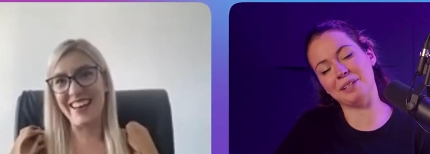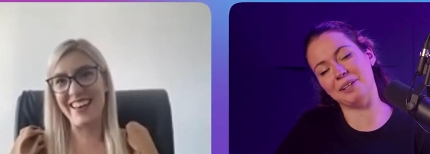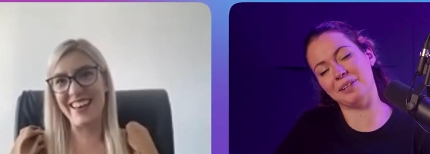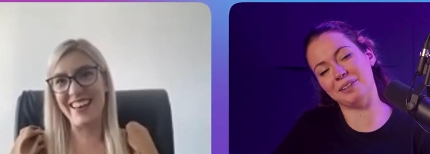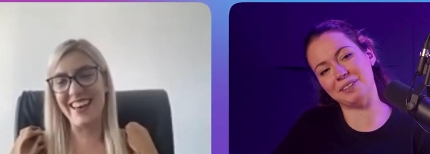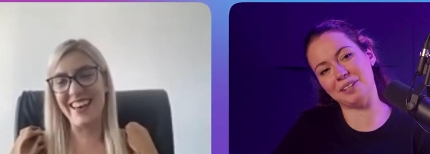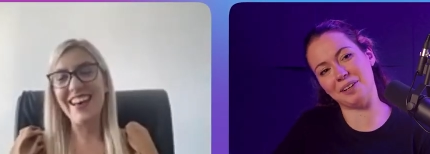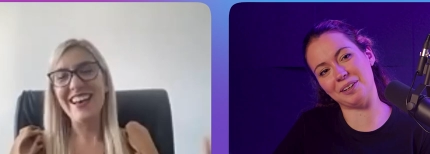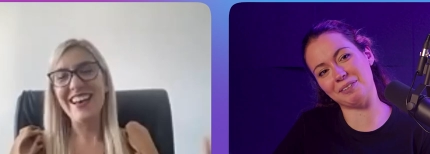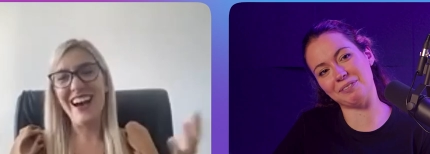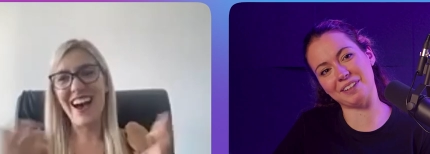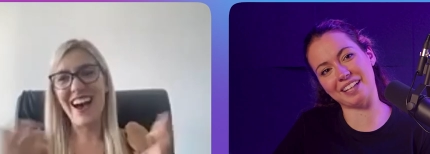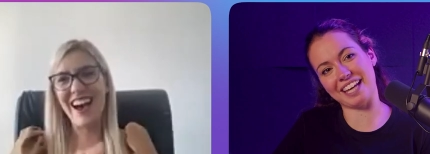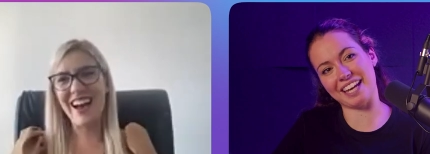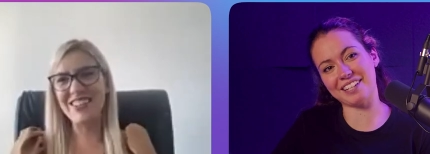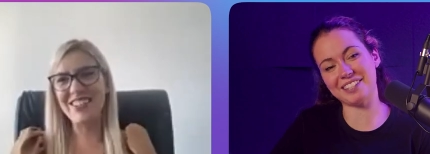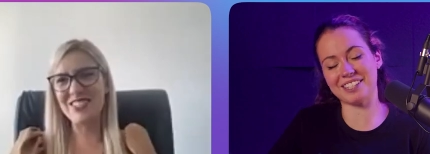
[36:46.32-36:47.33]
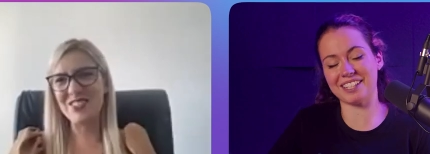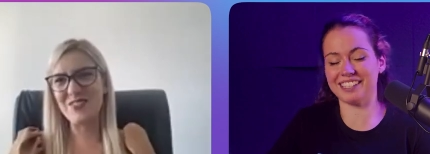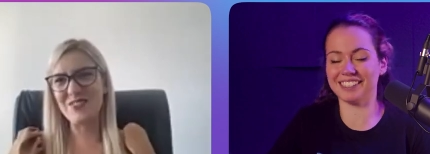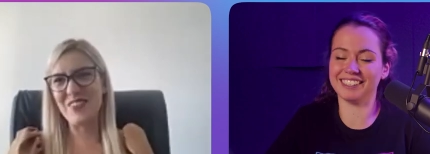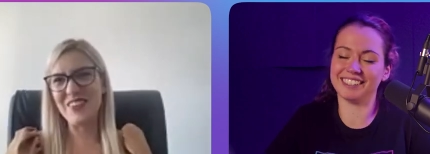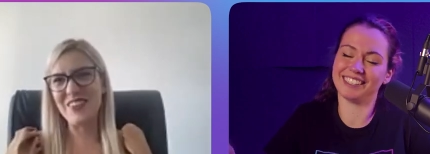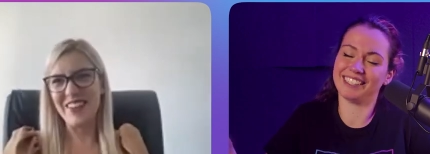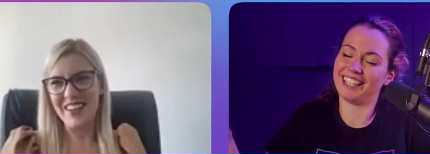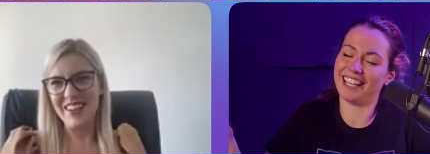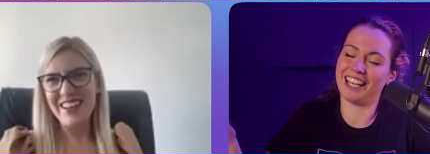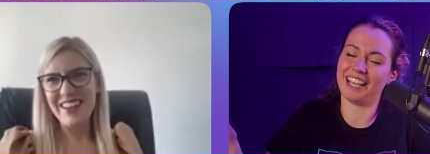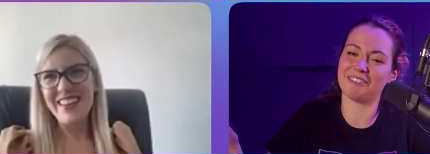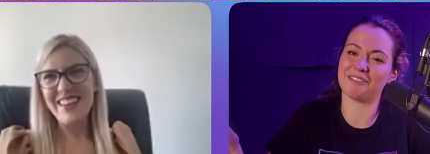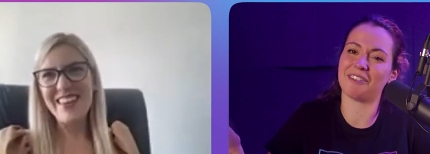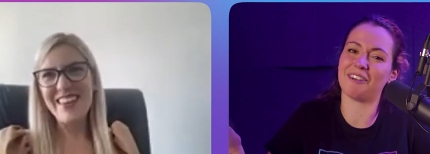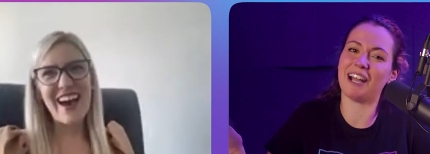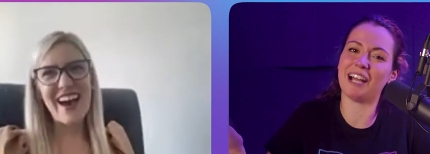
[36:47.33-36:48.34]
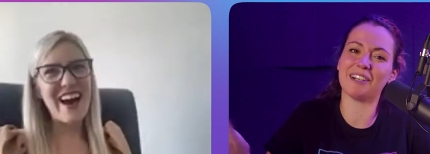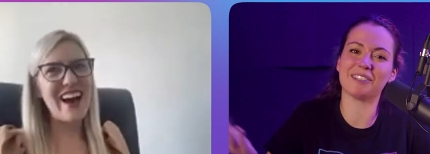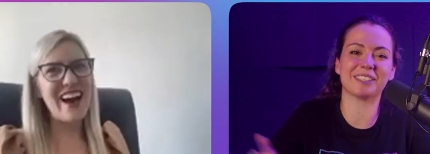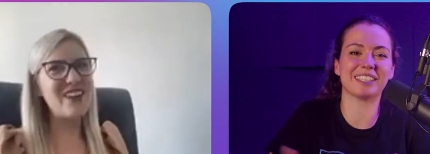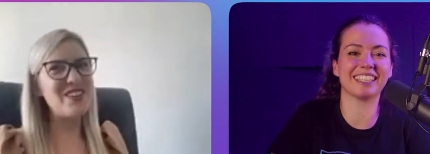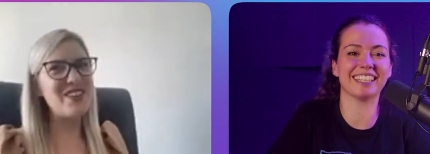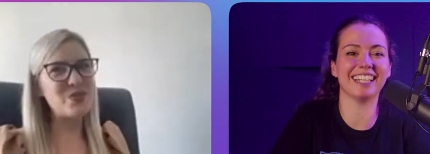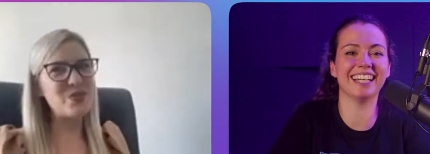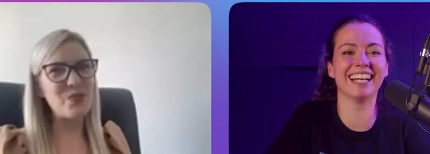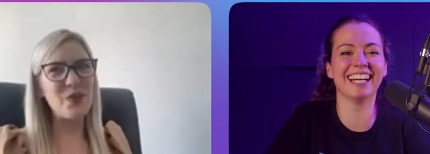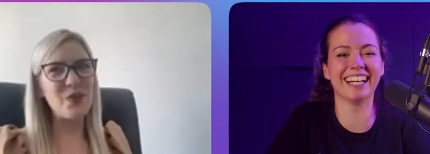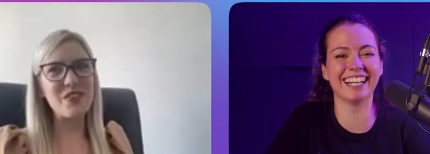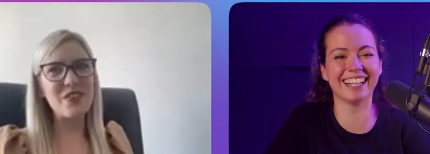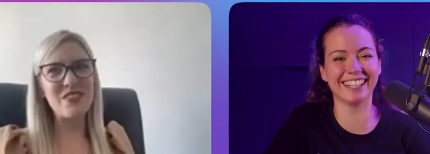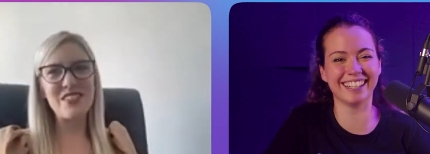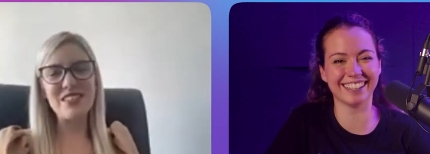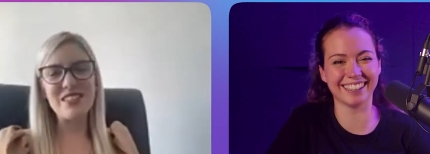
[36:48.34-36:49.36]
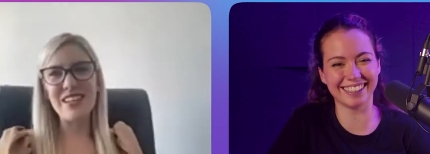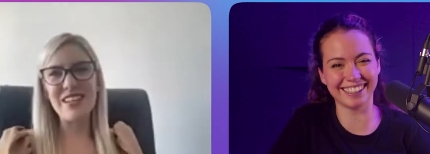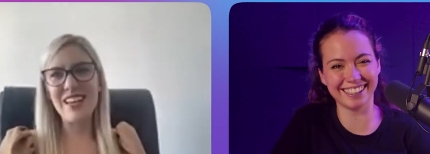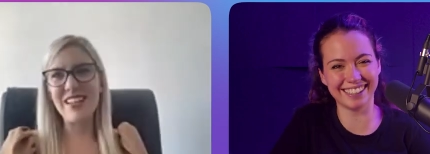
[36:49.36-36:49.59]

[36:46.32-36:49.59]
Speaker 1: mute notifications, and yeah. we're out.